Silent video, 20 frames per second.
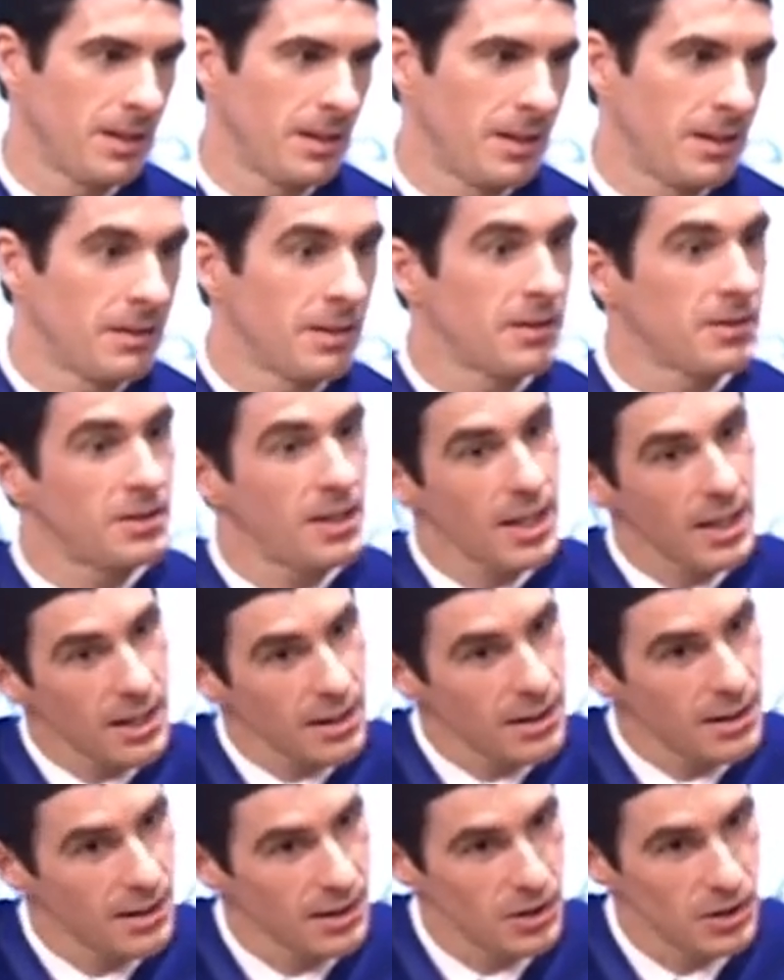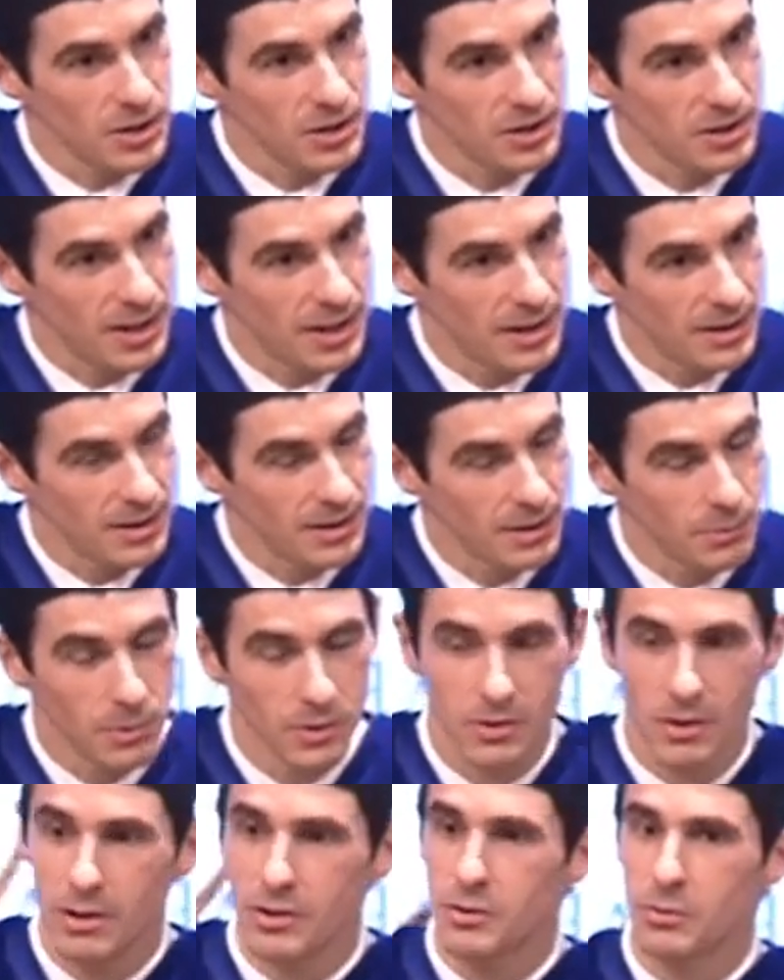The second thing she said
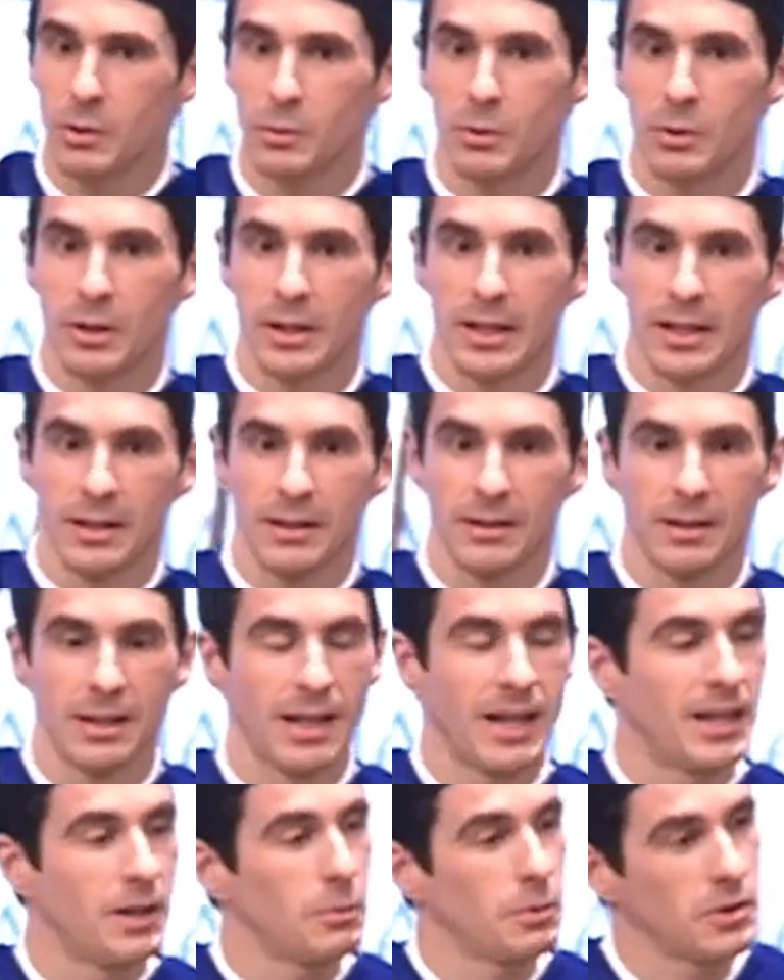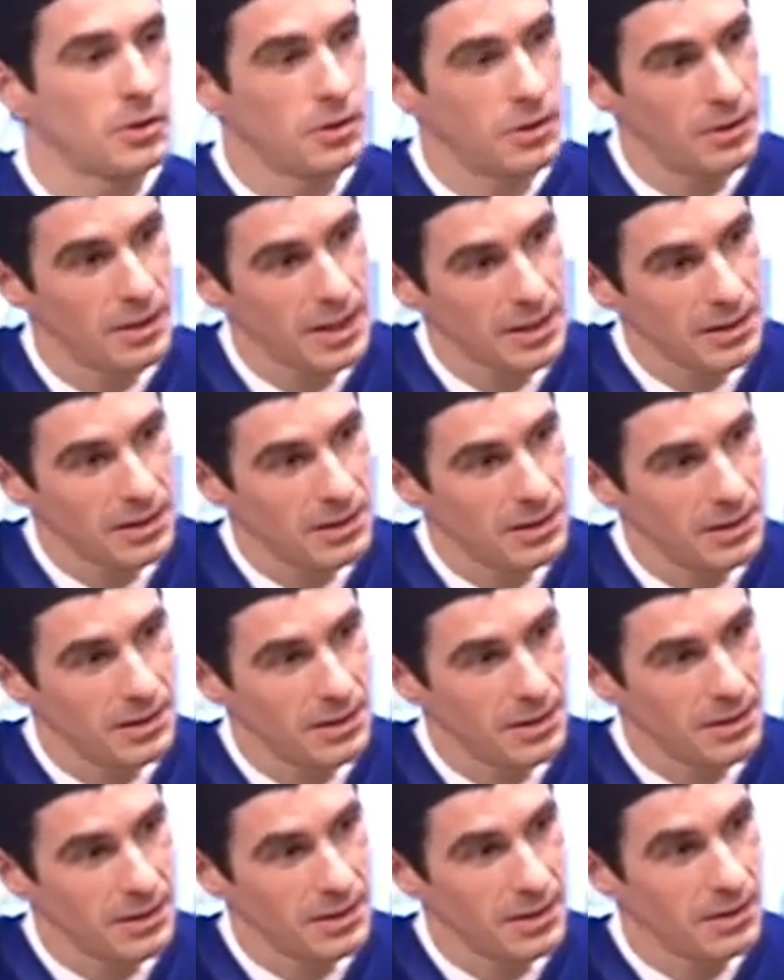was also a warning, and it was directed
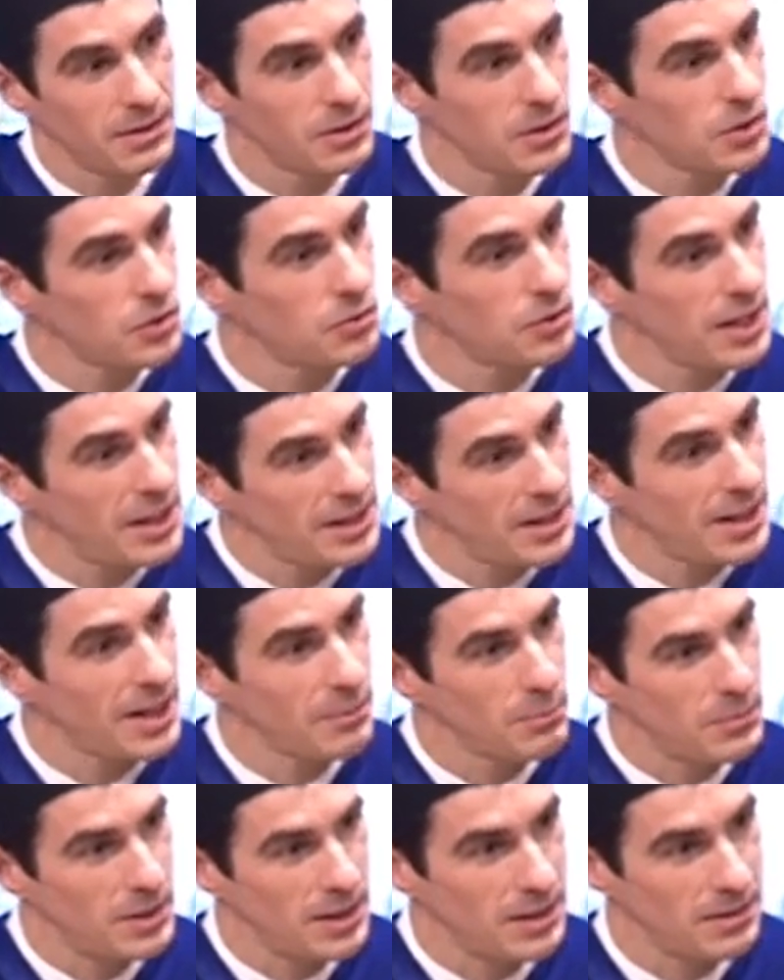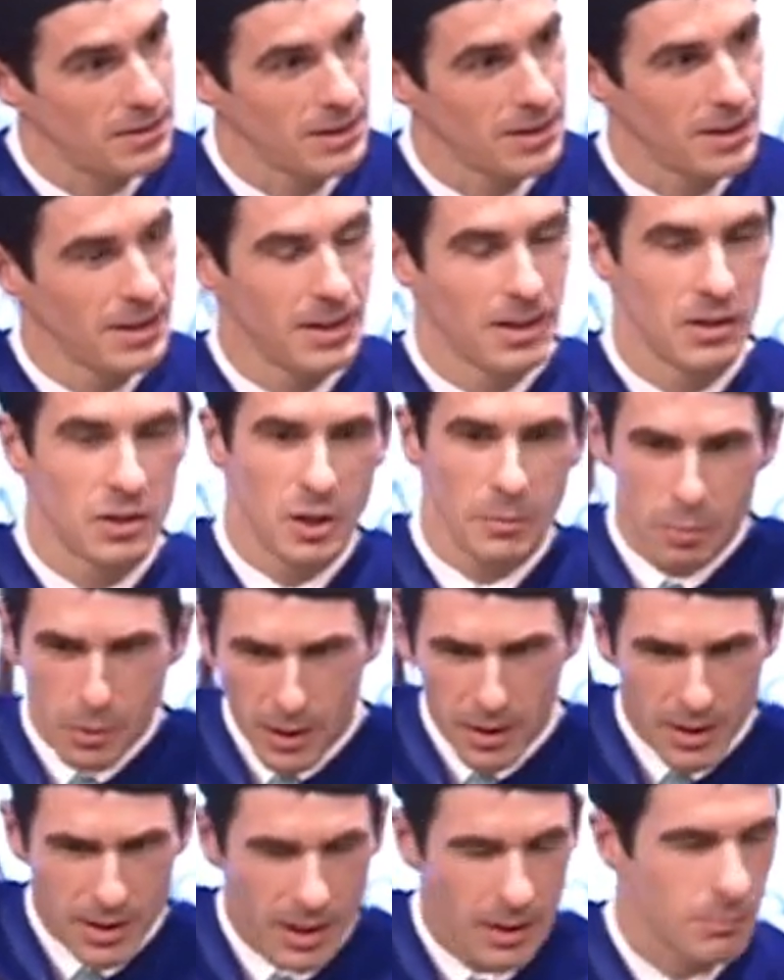straight at me. She
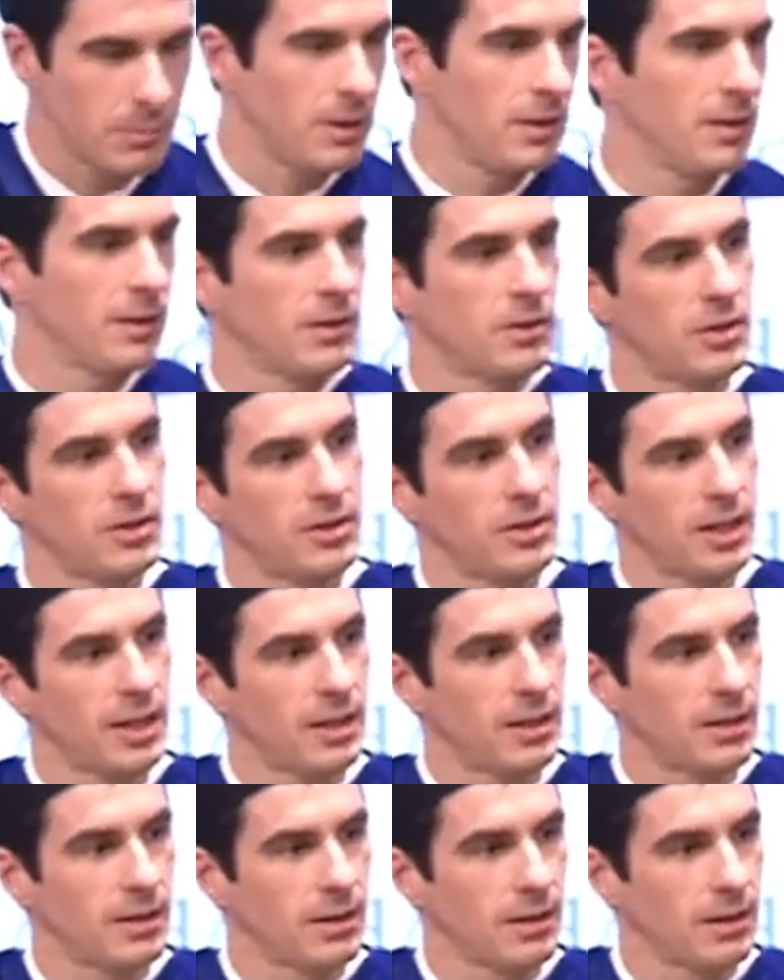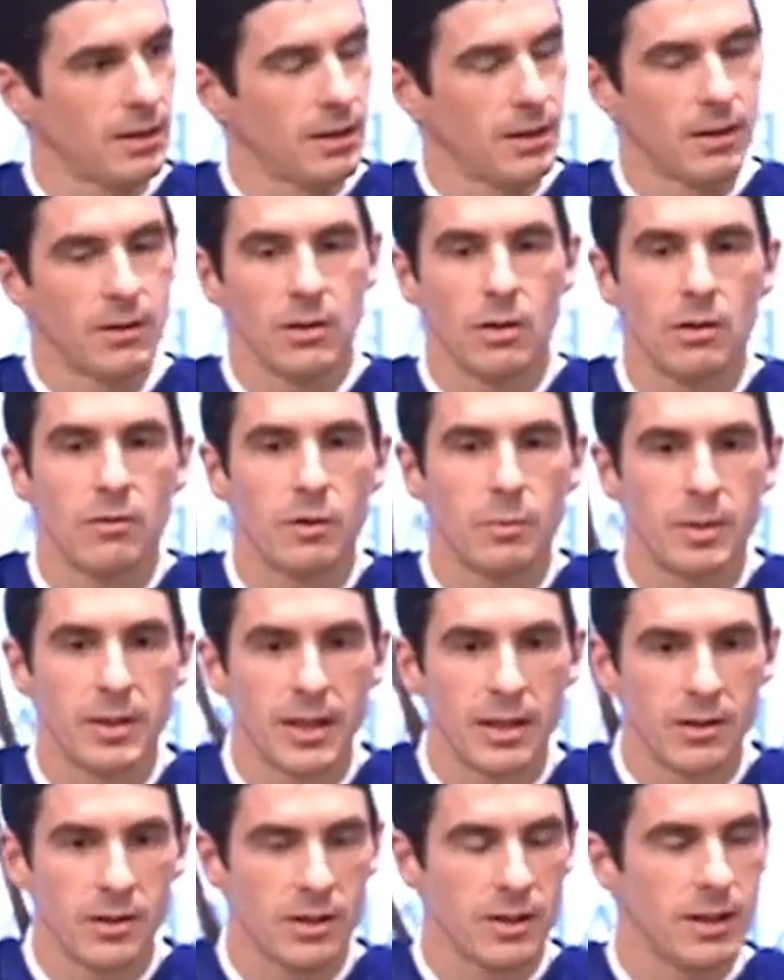pointed at me and she said, "You have a
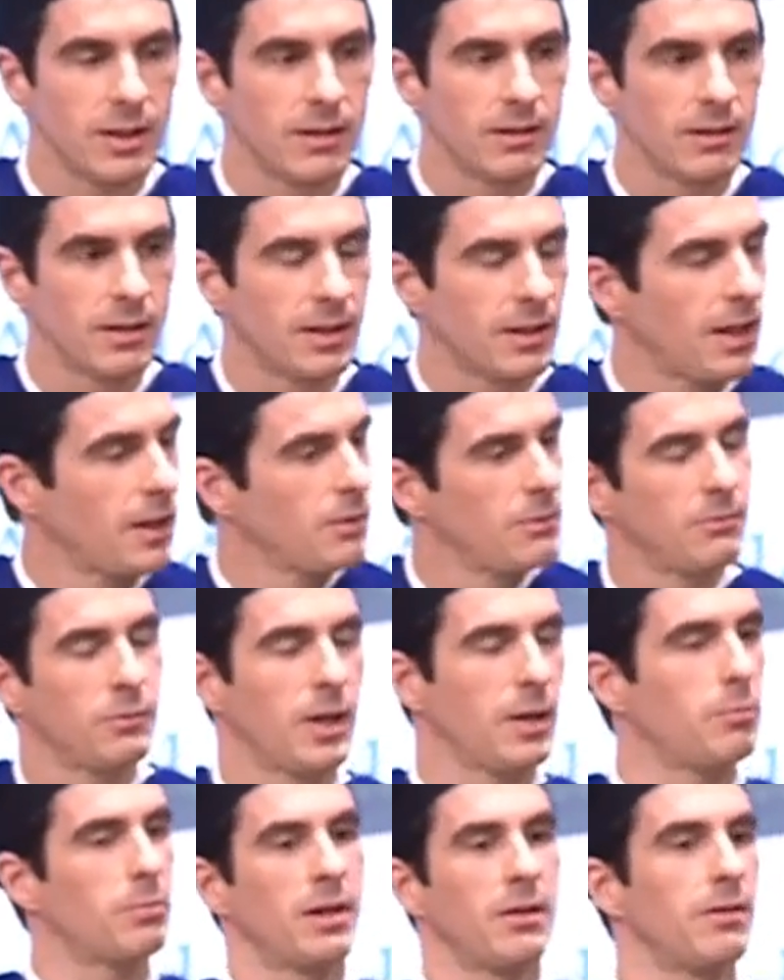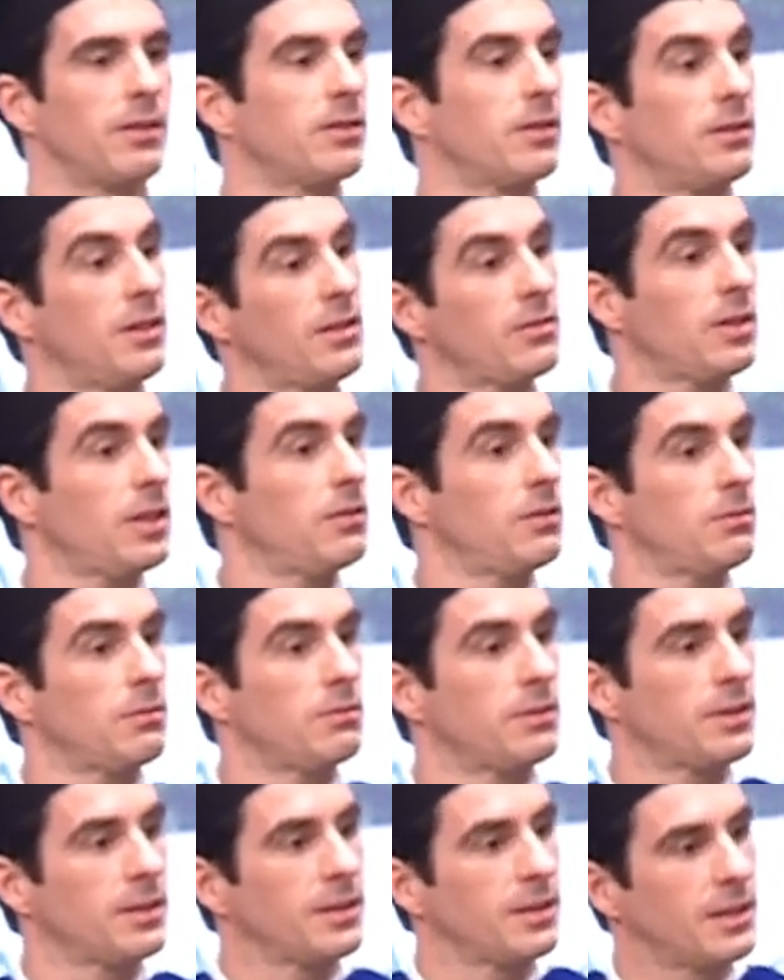PhD." And I quite proudly said, "Yes, I do."
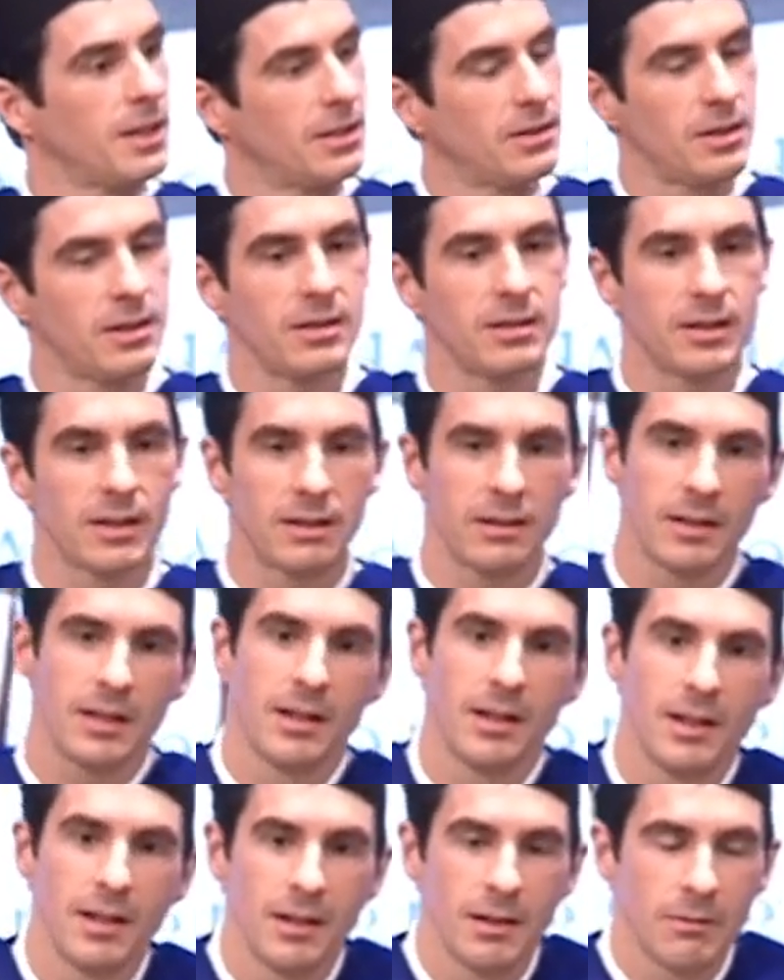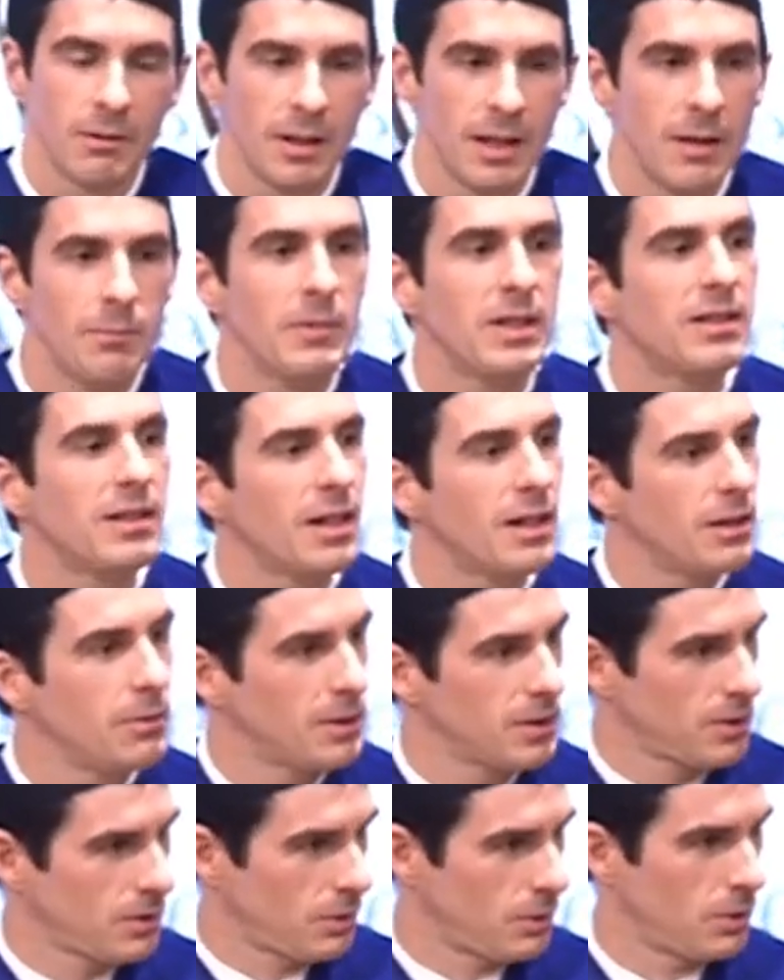And she said, "Well, let me tell you a
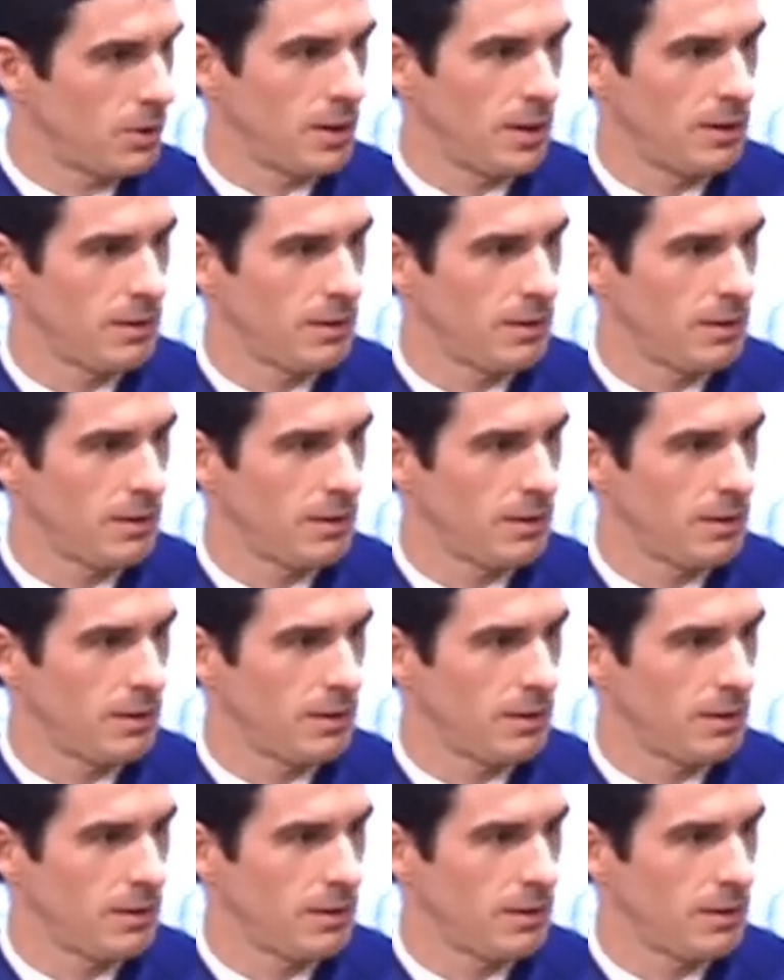story.